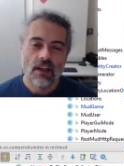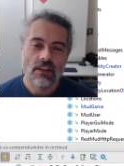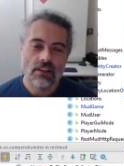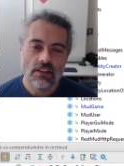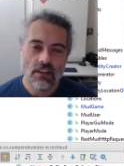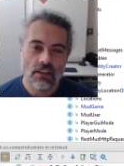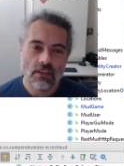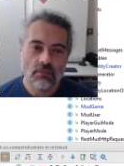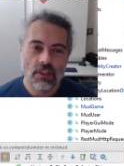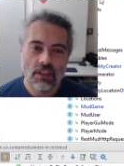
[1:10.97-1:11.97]
I'm just going to
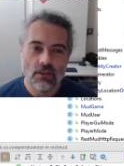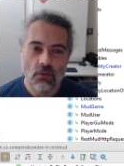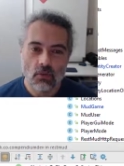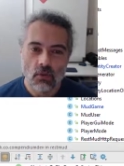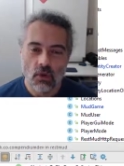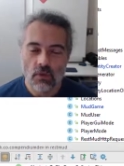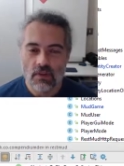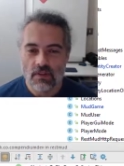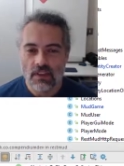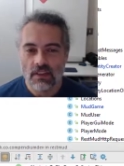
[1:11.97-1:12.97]
explain what
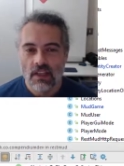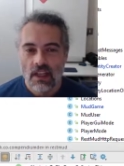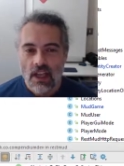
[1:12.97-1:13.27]
we've done.